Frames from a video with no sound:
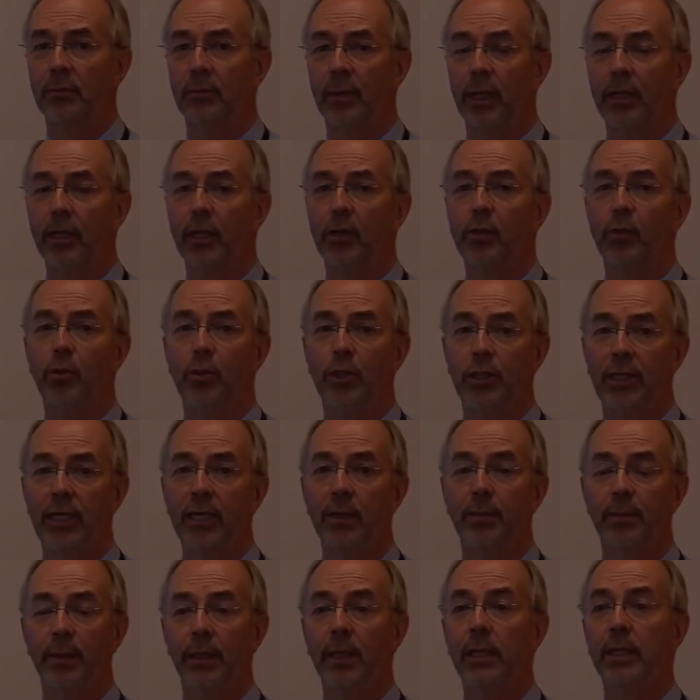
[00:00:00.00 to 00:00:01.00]
My local
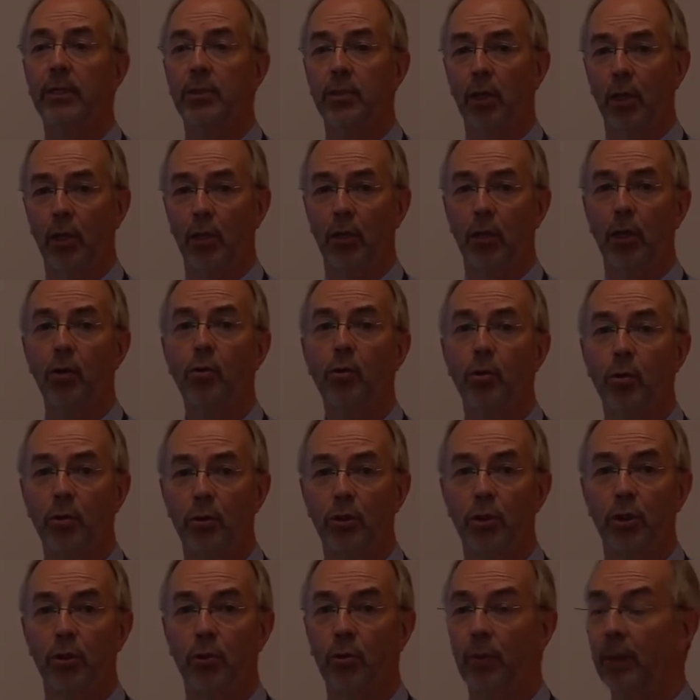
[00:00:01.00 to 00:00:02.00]
tip is
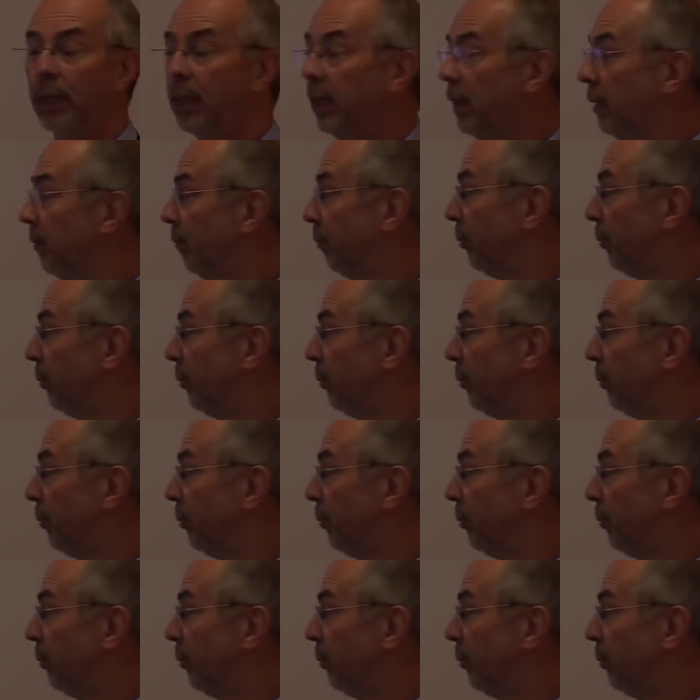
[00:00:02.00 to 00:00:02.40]
local to me.